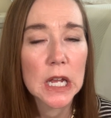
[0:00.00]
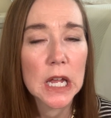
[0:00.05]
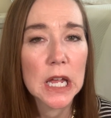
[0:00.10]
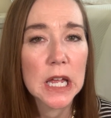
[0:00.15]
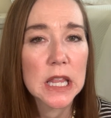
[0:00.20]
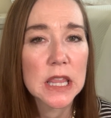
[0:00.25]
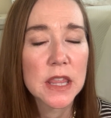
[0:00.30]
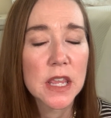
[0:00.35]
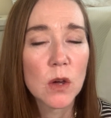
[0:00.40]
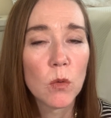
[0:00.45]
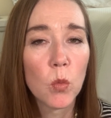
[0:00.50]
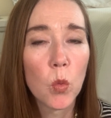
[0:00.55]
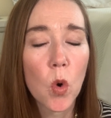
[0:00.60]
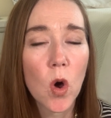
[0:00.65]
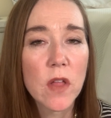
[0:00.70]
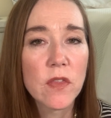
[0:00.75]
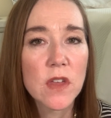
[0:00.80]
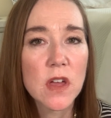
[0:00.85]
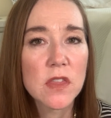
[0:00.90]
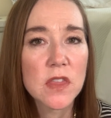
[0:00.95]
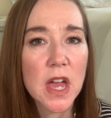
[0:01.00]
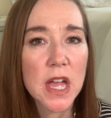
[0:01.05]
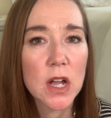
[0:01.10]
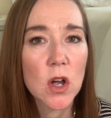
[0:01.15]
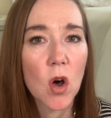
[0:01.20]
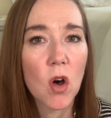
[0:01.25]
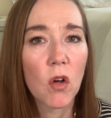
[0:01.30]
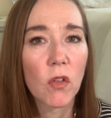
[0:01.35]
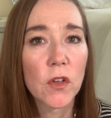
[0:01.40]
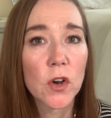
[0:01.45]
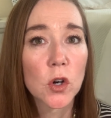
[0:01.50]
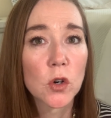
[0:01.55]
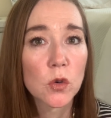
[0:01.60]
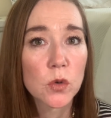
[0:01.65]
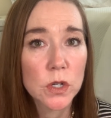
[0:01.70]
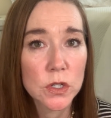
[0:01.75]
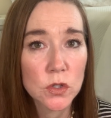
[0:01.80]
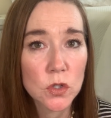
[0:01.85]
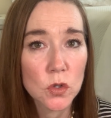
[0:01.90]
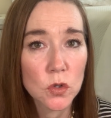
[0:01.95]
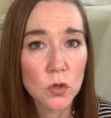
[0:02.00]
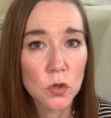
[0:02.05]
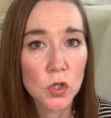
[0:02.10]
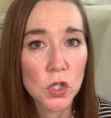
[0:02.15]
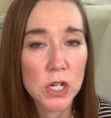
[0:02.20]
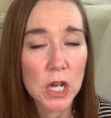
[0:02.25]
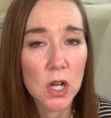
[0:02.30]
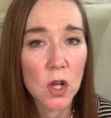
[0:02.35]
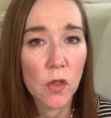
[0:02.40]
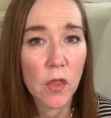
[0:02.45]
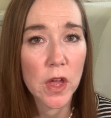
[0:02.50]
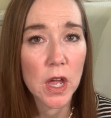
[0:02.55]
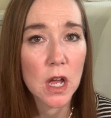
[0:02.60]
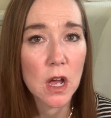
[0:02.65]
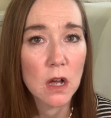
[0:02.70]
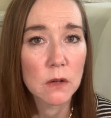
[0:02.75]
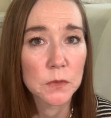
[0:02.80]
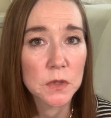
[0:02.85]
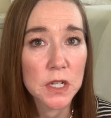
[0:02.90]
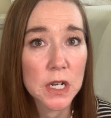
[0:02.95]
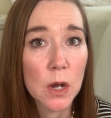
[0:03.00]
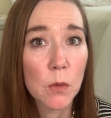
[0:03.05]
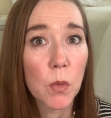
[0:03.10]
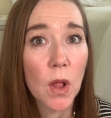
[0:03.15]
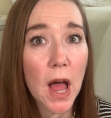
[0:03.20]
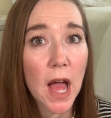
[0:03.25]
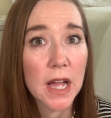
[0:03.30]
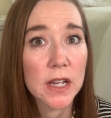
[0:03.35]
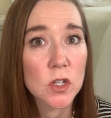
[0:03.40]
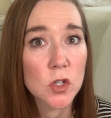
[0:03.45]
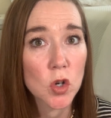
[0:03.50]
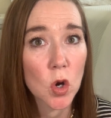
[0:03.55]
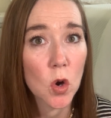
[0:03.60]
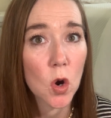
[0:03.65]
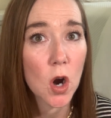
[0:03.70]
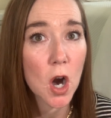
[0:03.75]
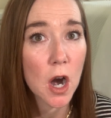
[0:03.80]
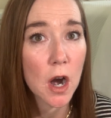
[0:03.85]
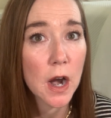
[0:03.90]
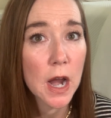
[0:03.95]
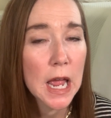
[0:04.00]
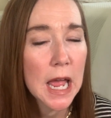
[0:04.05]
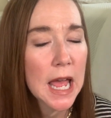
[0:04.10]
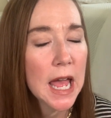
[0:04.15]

and then one that they call their crystal gel that comes in a black jar.